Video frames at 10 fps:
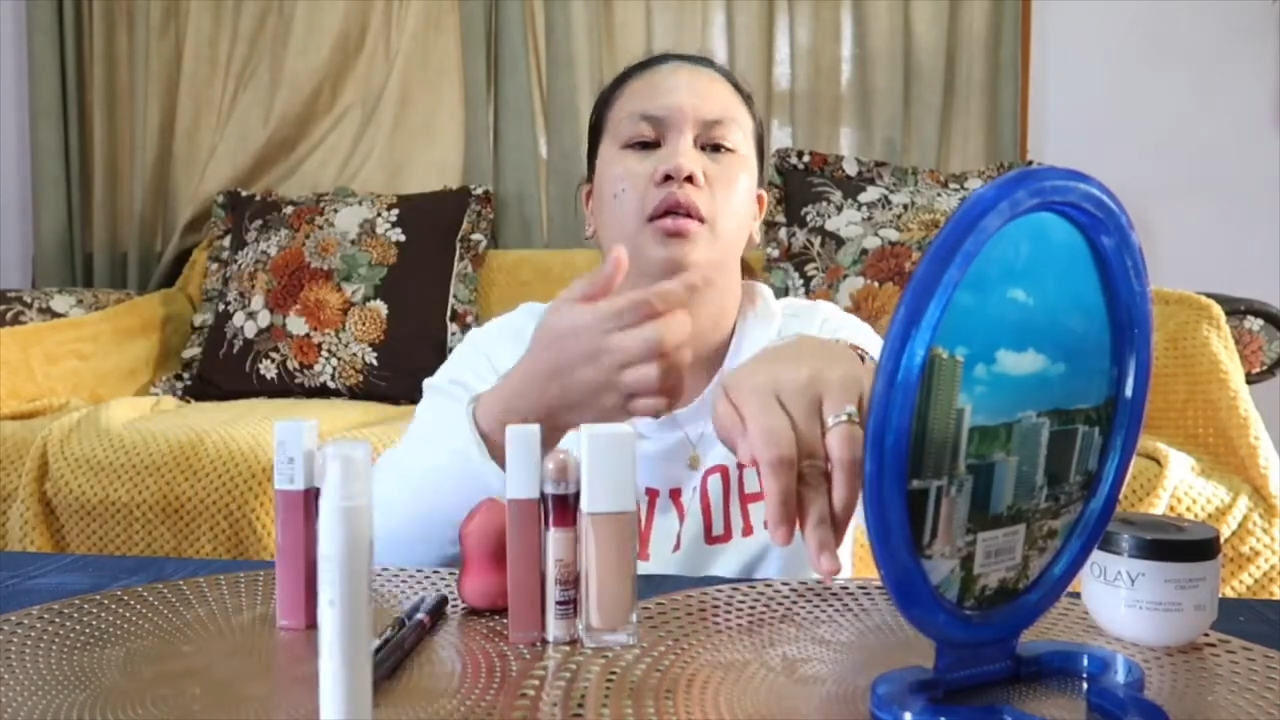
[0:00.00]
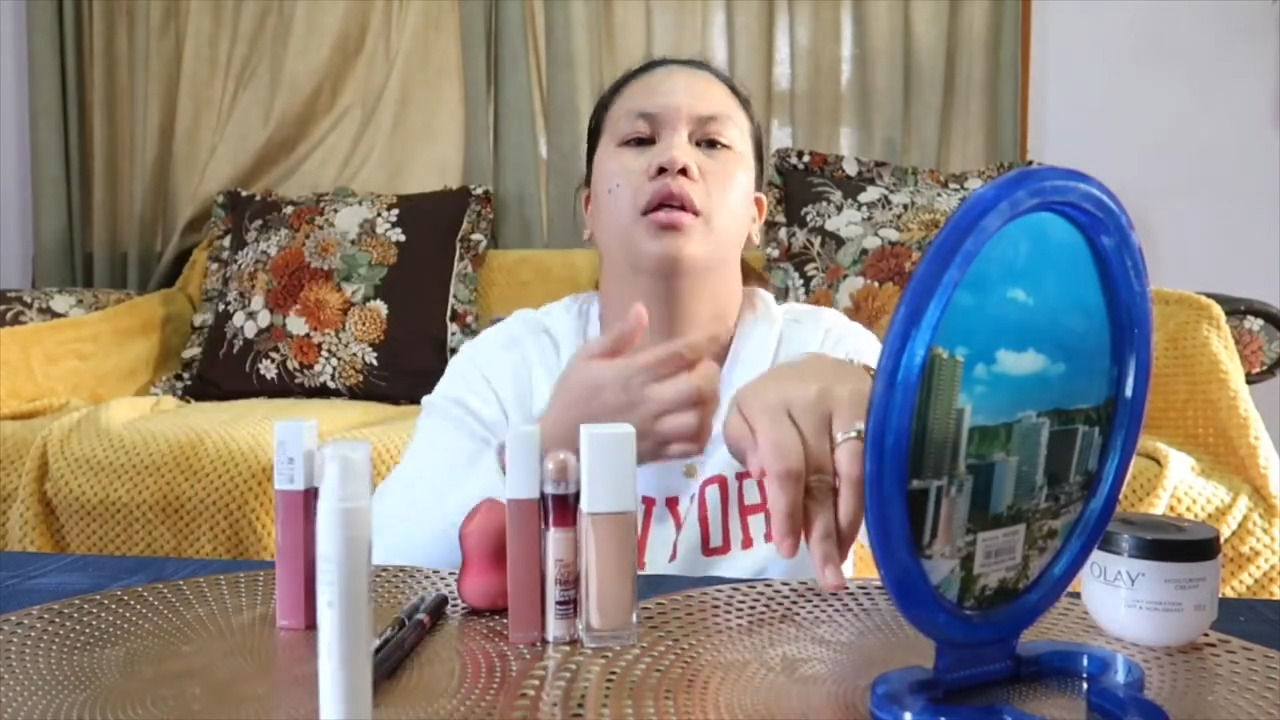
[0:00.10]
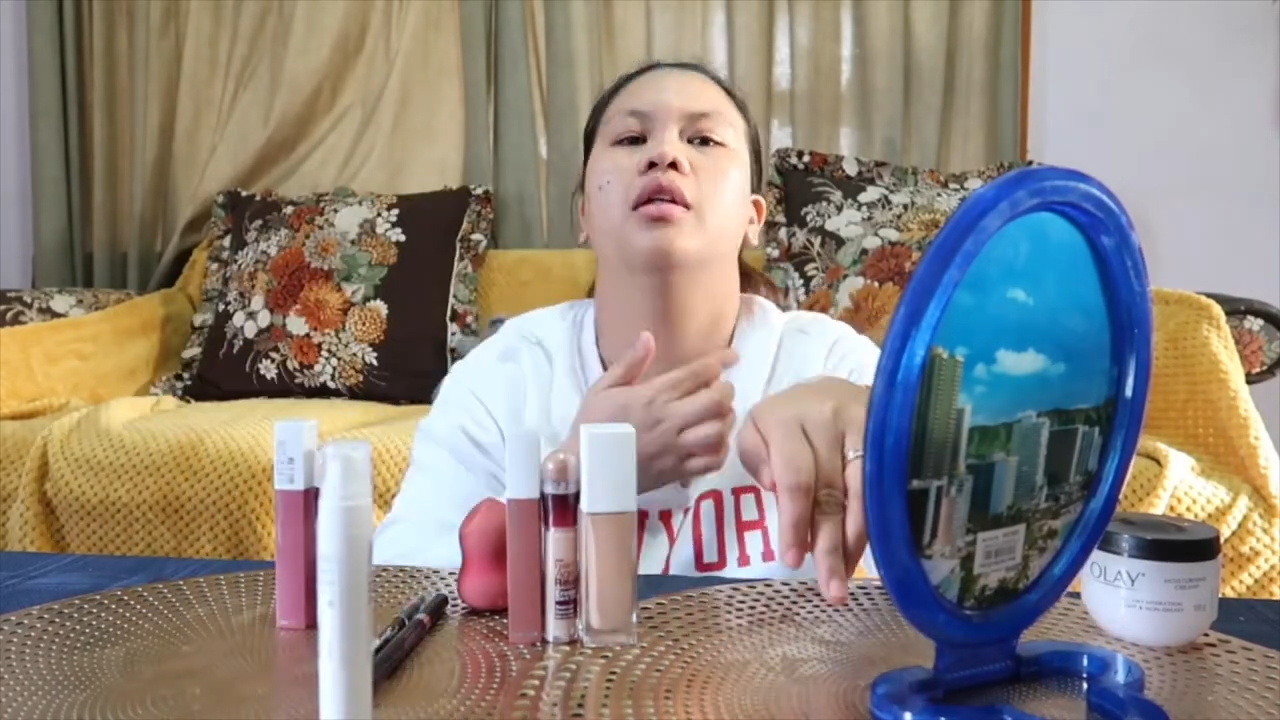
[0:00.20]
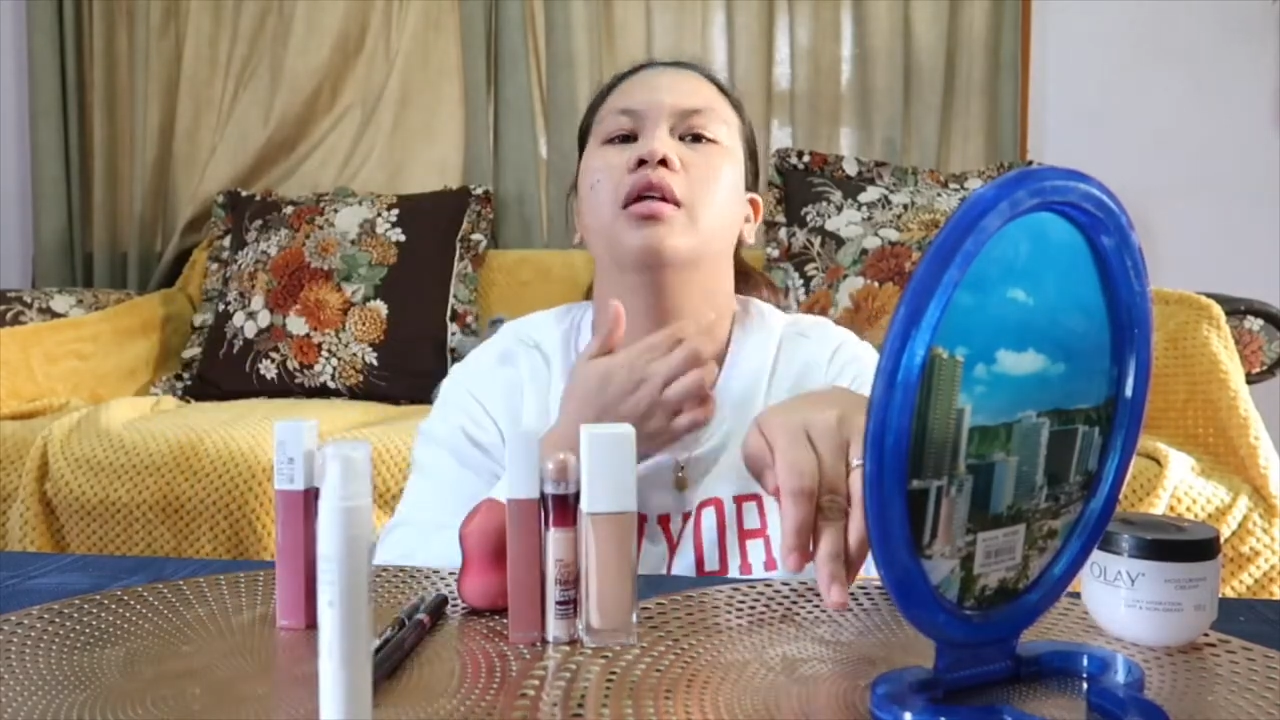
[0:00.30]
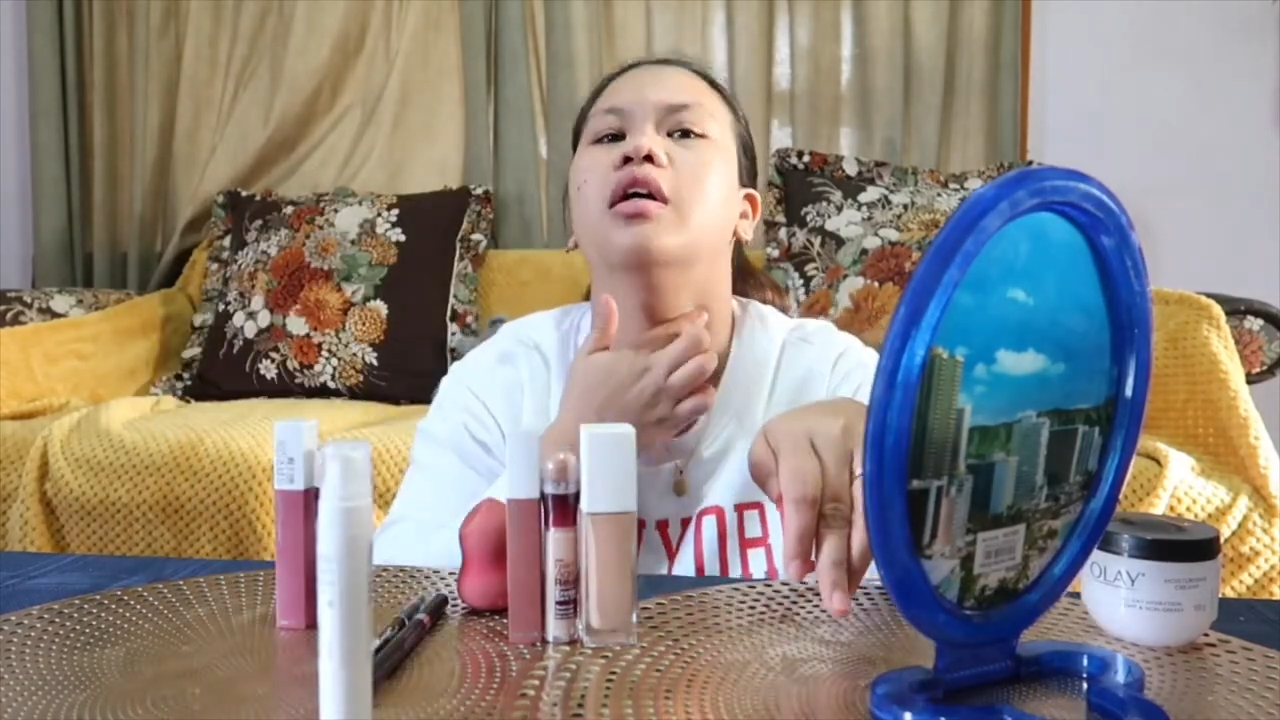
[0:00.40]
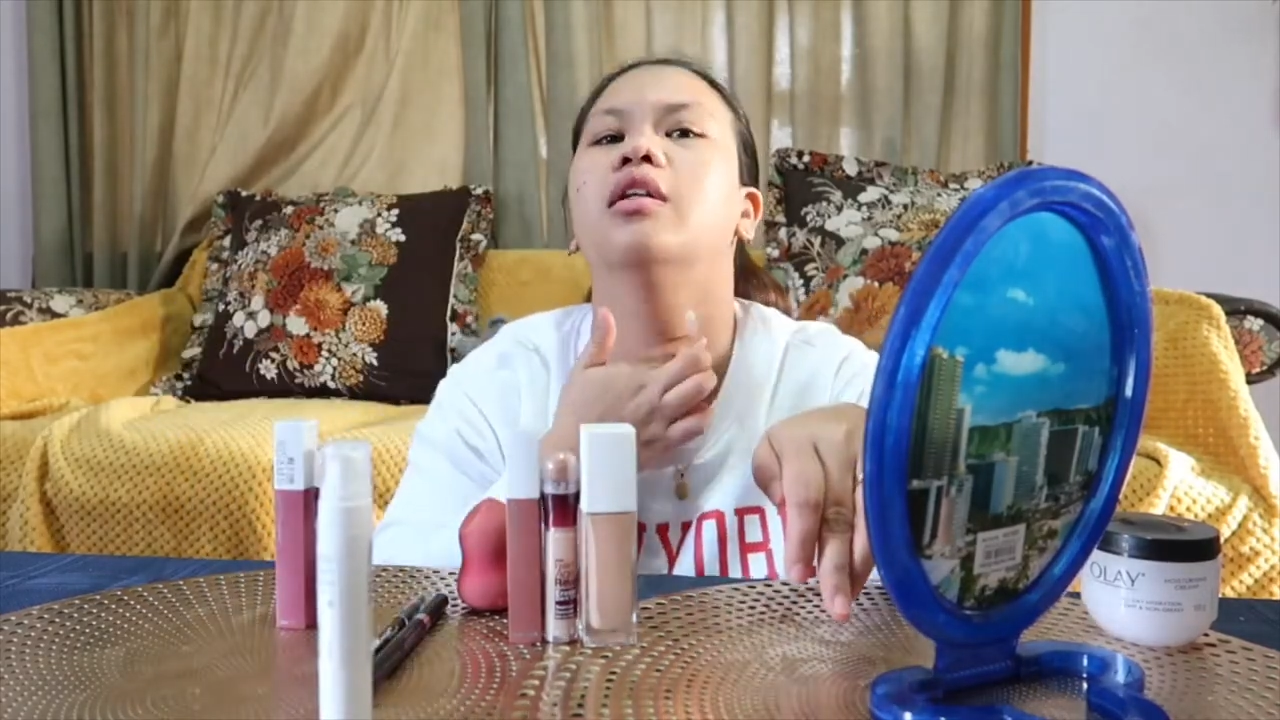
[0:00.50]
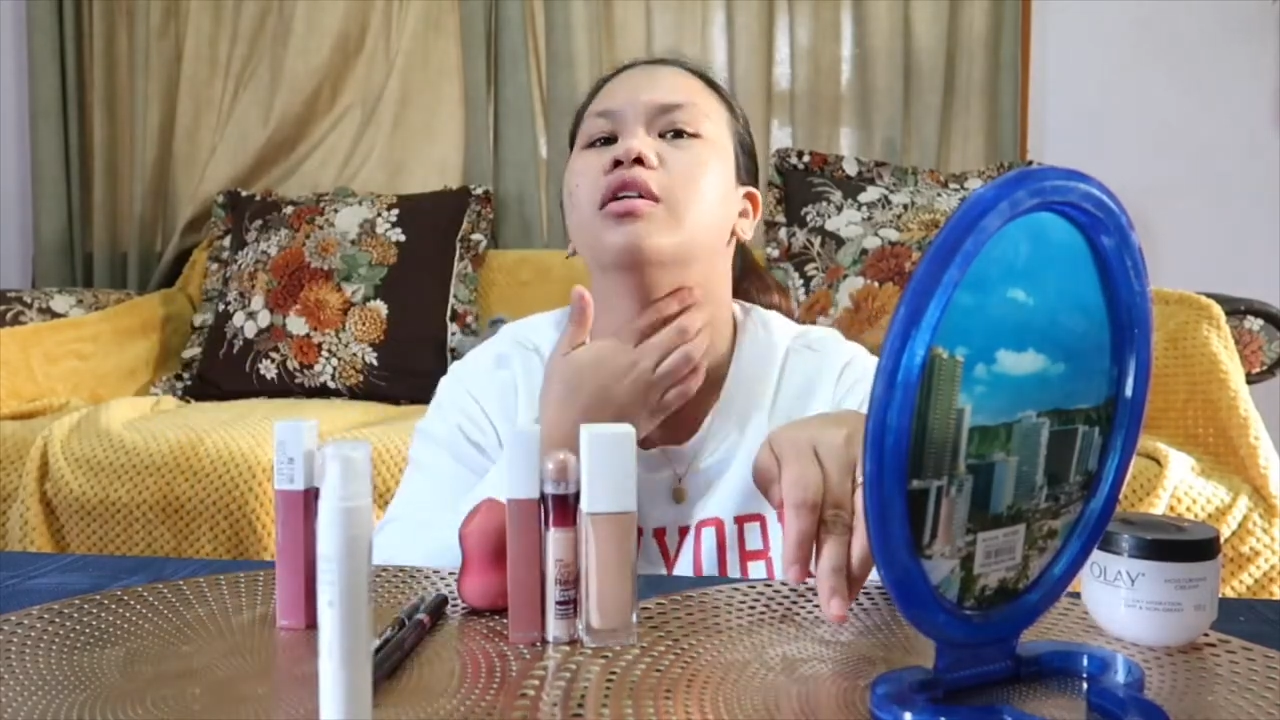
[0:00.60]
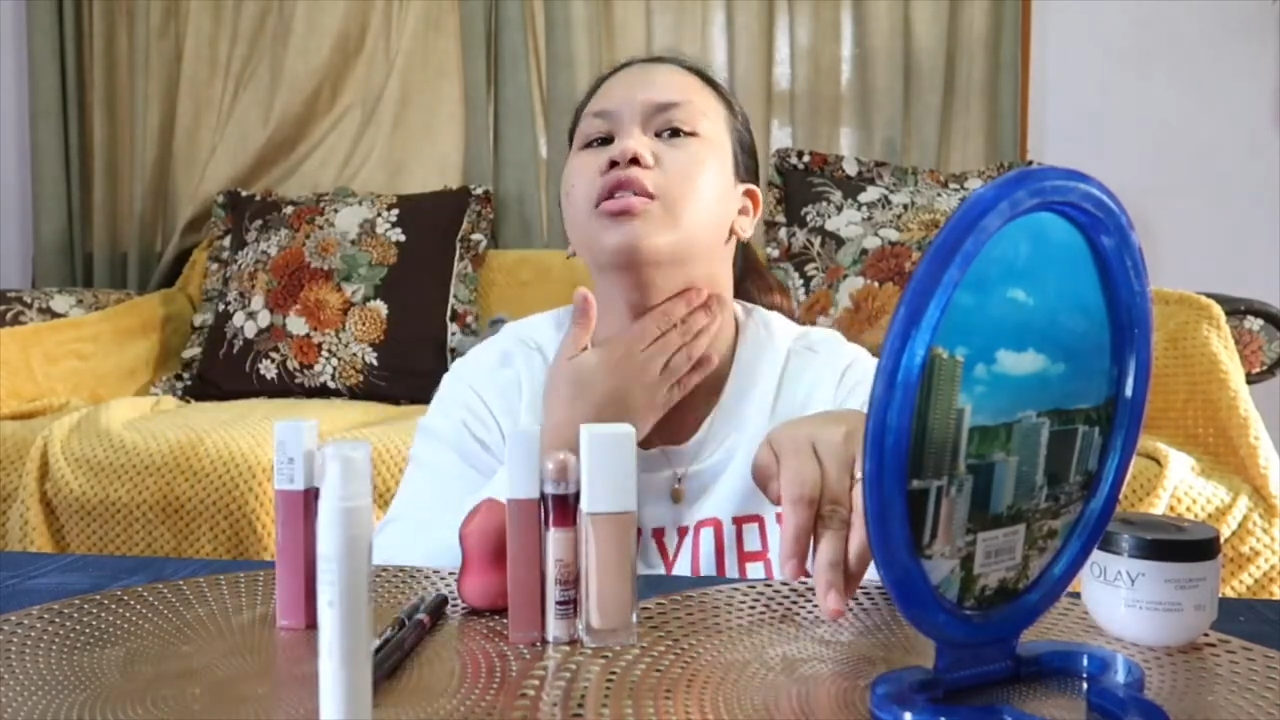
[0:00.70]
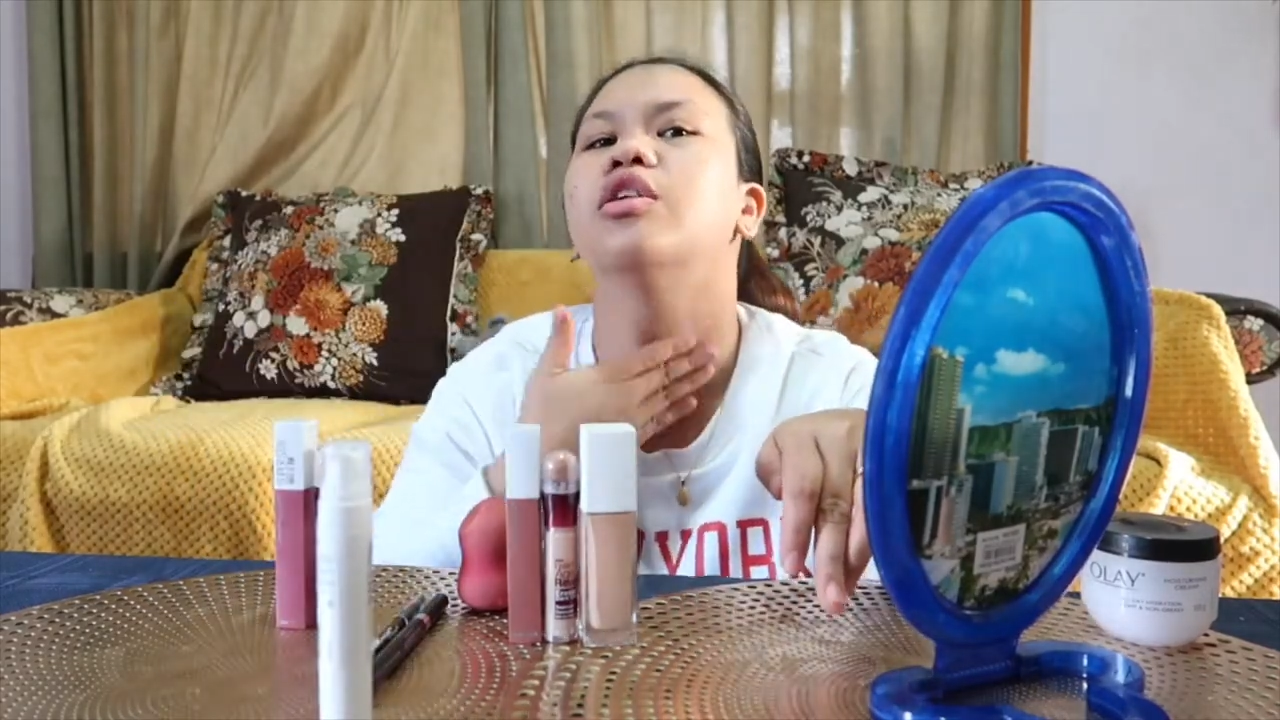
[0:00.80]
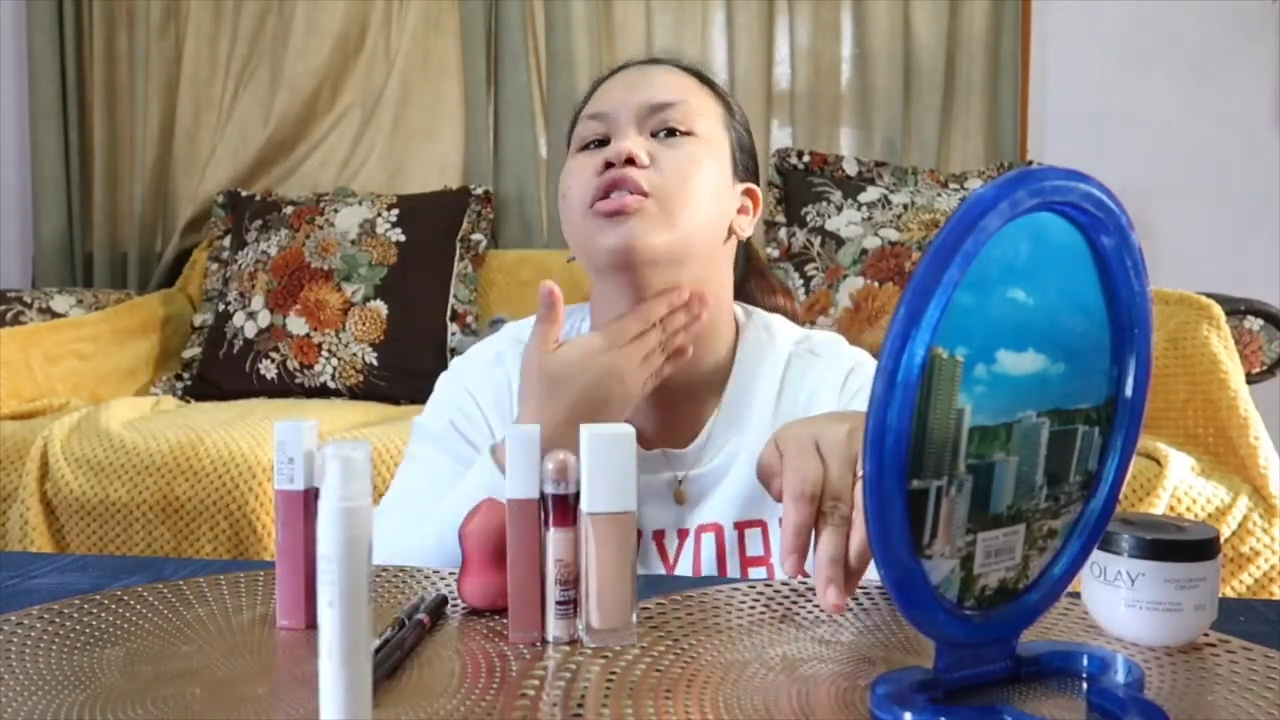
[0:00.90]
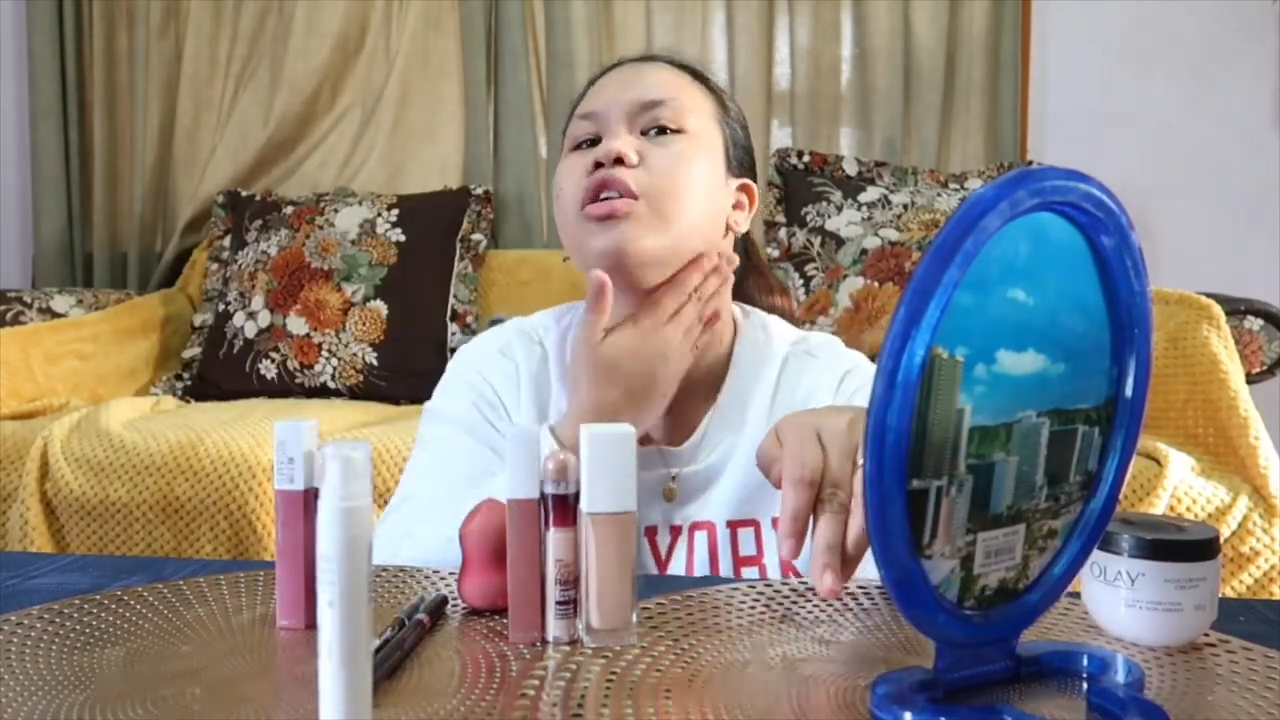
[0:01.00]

Lagyan din natin siya